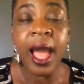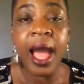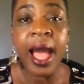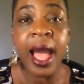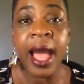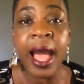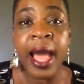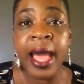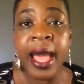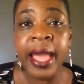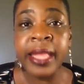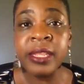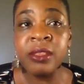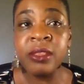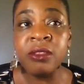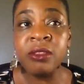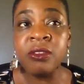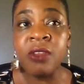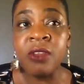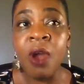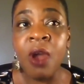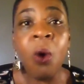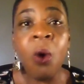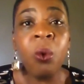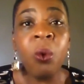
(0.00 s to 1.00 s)
I
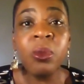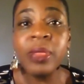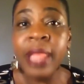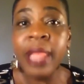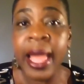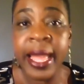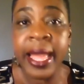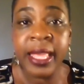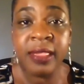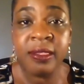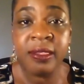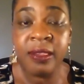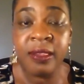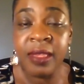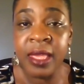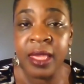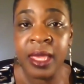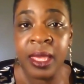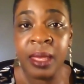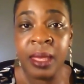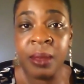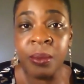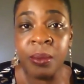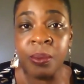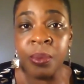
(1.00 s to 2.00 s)
don't like
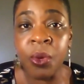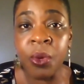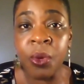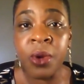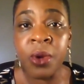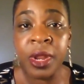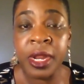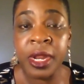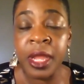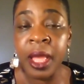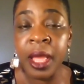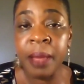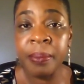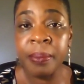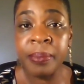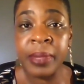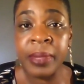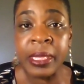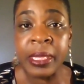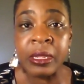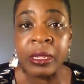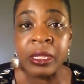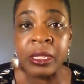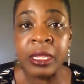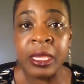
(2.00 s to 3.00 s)
seeing boarded up
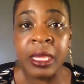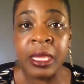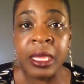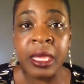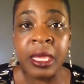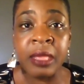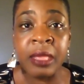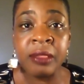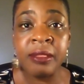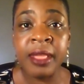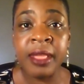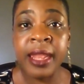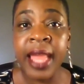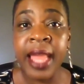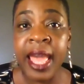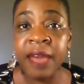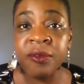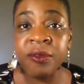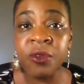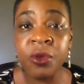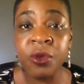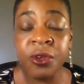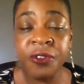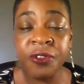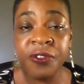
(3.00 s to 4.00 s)
buildings that
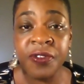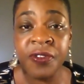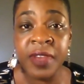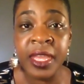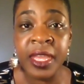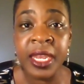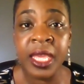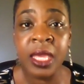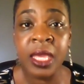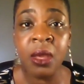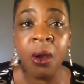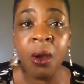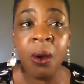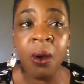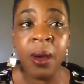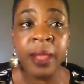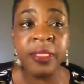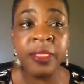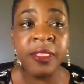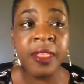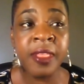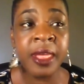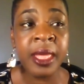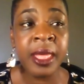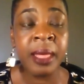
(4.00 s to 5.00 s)
have graffiti
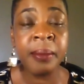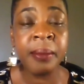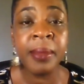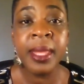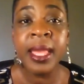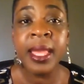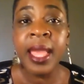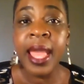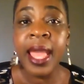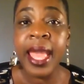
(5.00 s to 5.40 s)
on them.